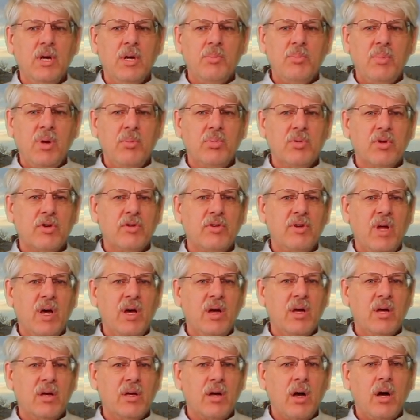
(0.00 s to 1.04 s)
People are
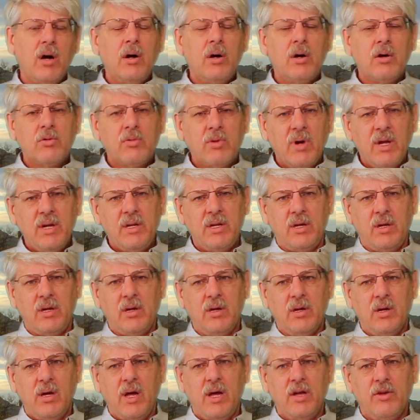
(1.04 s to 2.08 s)
dying
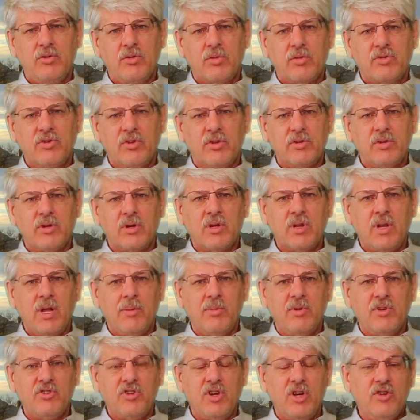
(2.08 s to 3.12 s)
already as a result of
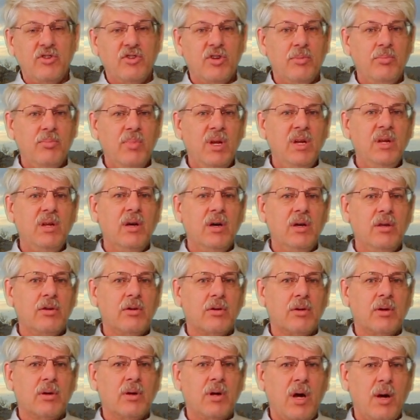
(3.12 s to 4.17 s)
climate change and many
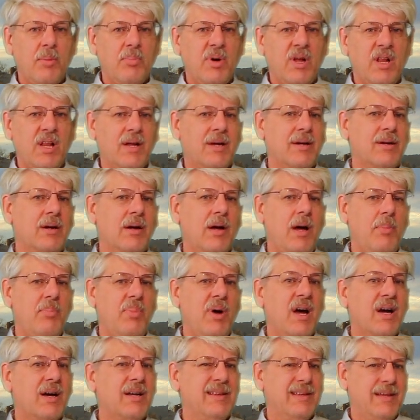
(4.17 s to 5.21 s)
other apoc-
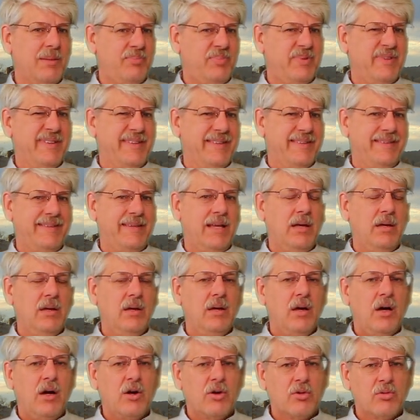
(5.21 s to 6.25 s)
apocalypses
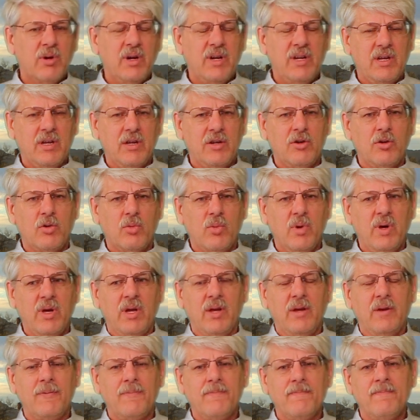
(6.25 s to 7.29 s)
already
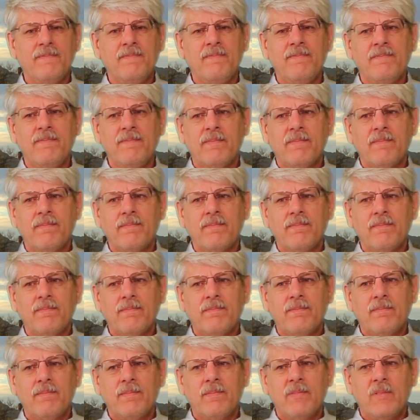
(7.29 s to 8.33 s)
underway.
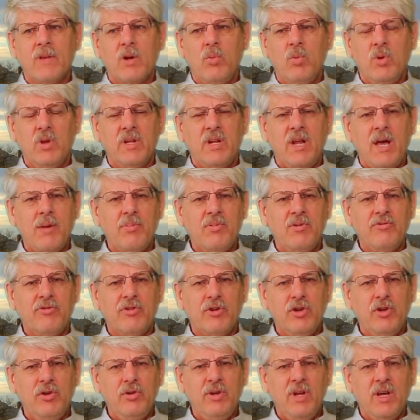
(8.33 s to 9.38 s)
Will it happen
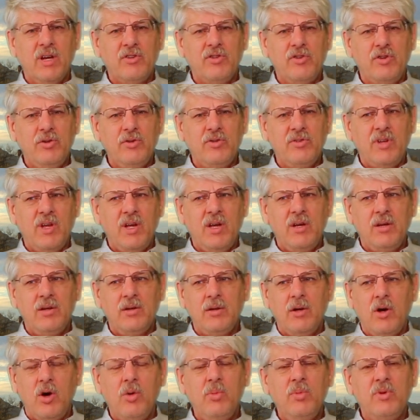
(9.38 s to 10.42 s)
for you next Tuesday?
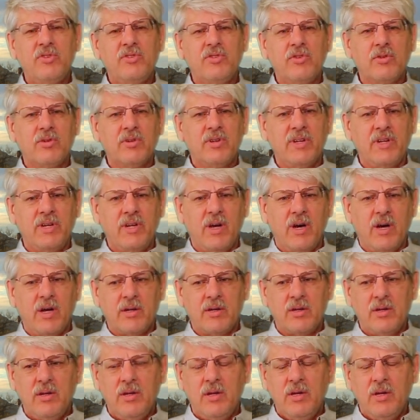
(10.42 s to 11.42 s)
Almost certainly not.